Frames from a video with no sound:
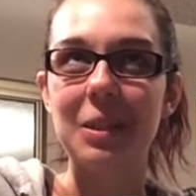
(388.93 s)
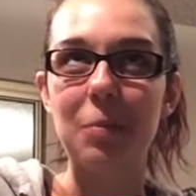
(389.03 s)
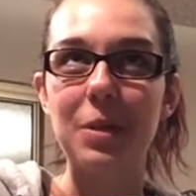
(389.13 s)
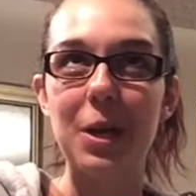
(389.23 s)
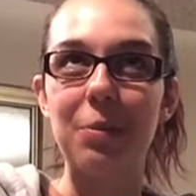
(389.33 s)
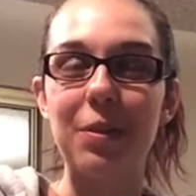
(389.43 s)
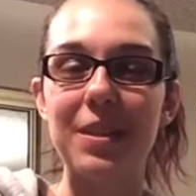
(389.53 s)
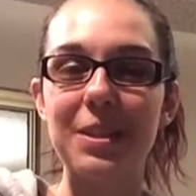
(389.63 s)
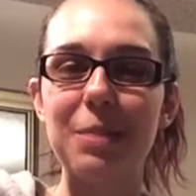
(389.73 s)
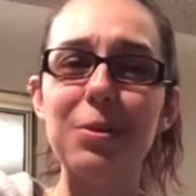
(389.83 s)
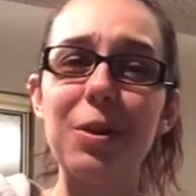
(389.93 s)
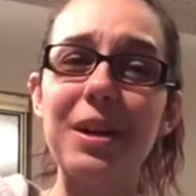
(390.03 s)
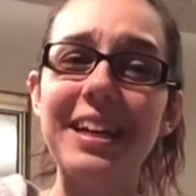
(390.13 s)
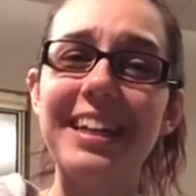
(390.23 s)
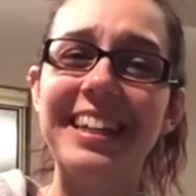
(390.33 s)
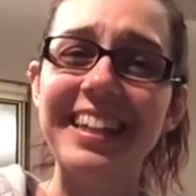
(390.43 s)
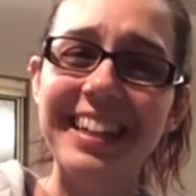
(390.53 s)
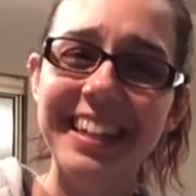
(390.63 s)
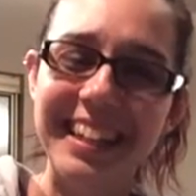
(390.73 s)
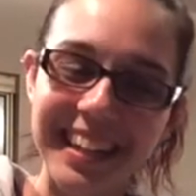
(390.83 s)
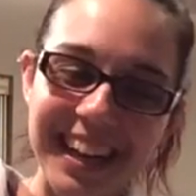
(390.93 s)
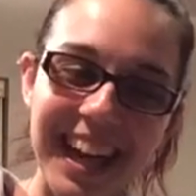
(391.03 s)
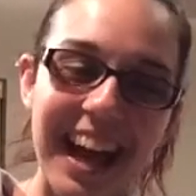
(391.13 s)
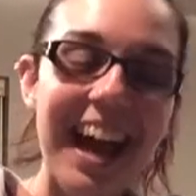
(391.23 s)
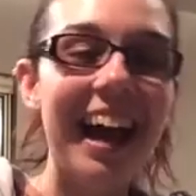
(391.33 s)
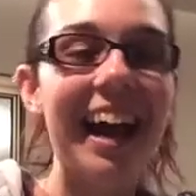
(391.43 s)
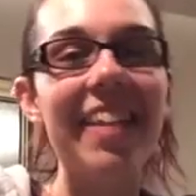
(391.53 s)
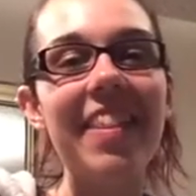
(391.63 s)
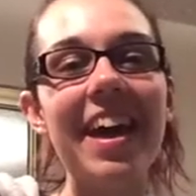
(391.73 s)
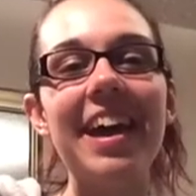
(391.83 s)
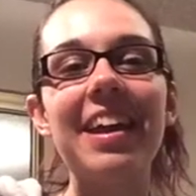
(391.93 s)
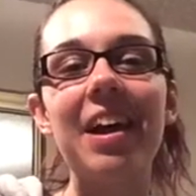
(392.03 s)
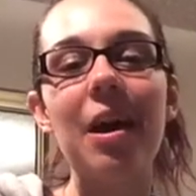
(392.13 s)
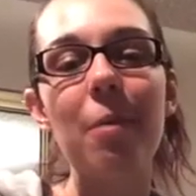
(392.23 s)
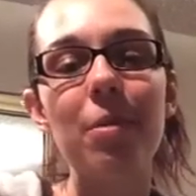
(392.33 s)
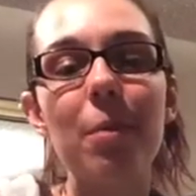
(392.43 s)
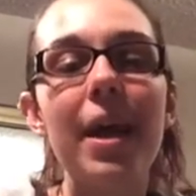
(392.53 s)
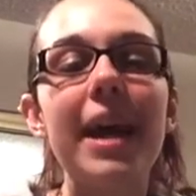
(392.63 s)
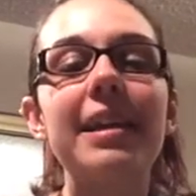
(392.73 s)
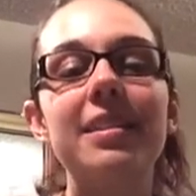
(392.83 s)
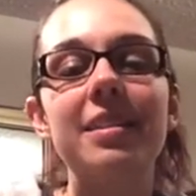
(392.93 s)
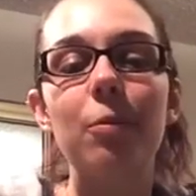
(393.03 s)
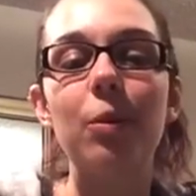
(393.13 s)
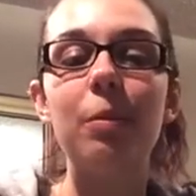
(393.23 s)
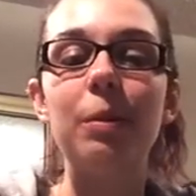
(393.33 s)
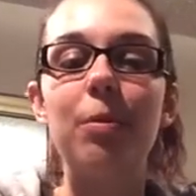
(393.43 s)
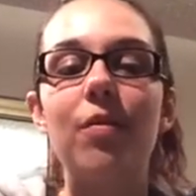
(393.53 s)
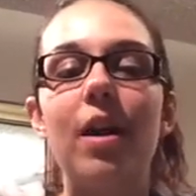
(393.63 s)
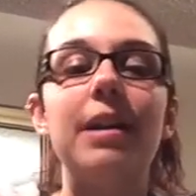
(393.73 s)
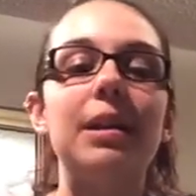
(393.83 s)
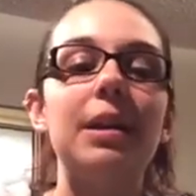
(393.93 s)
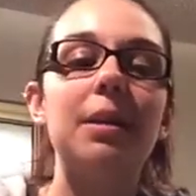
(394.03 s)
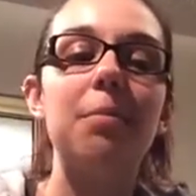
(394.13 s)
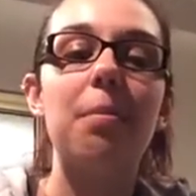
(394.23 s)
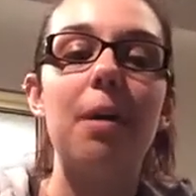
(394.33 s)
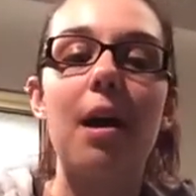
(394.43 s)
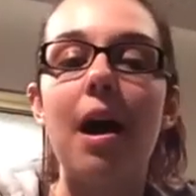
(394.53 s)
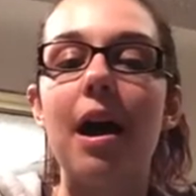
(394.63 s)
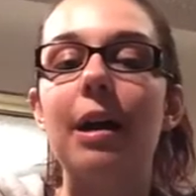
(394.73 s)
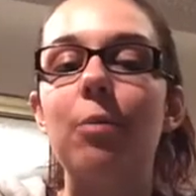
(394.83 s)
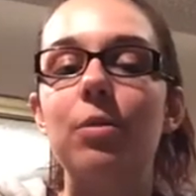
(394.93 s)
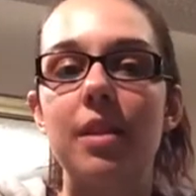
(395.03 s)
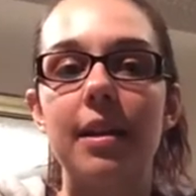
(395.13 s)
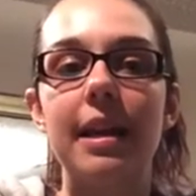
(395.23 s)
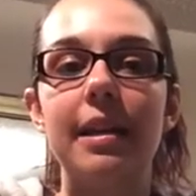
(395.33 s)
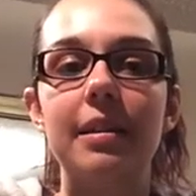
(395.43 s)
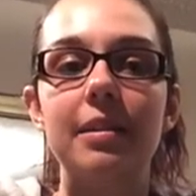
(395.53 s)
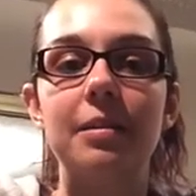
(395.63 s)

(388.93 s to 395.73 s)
I'm terrible at this. I'm sorry. And then the bags will be provided by Wool Sunday.